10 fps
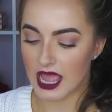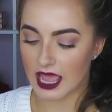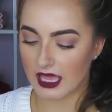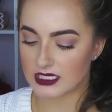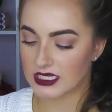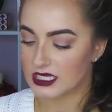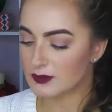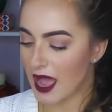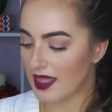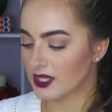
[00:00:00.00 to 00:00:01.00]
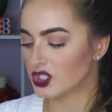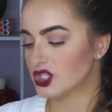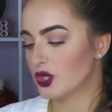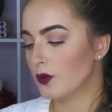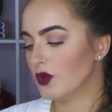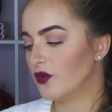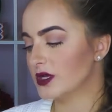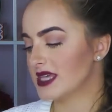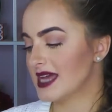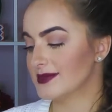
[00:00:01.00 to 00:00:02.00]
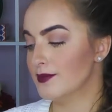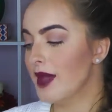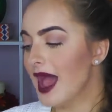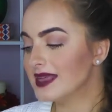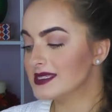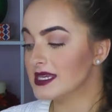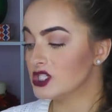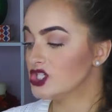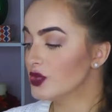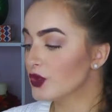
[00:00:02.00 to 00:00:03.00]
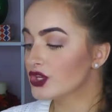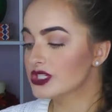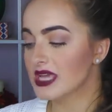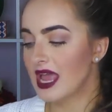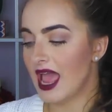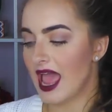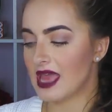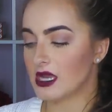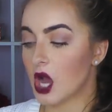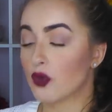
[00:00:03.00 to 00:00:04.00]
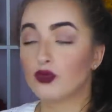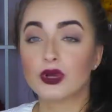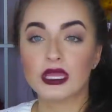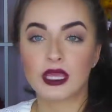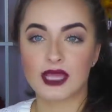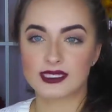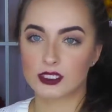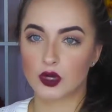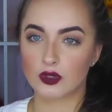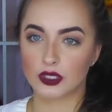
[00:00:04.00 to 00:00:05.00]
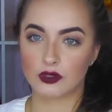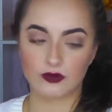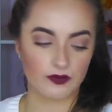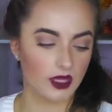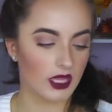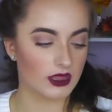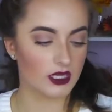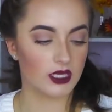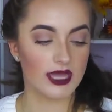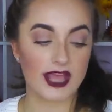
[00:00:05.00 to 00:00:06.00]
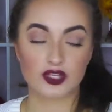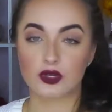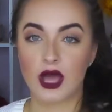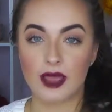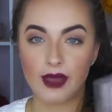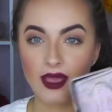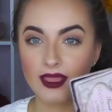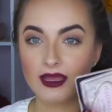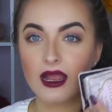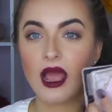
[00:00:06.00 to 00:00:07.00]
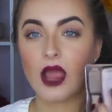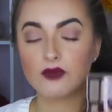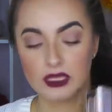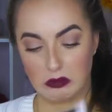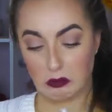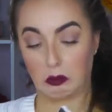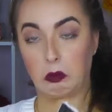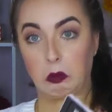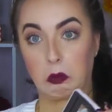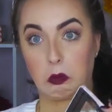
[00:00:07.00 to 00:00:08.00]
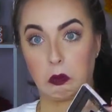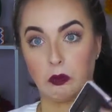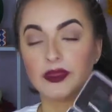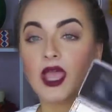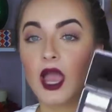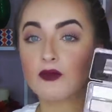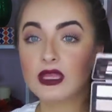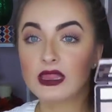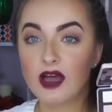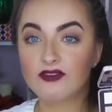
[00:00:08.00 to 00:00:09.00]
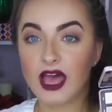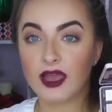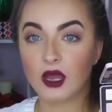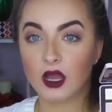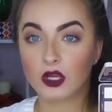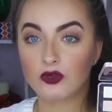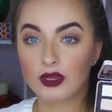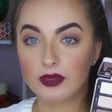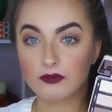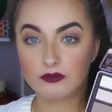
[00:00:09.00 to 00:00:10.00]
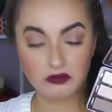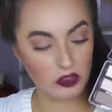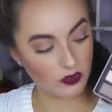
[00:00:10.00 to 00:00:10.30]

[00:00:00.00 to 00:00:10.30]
And this palette is just so beautiful because it has mattes and shimmers and a really, as I told you, in the natural eye palette, I really love that cream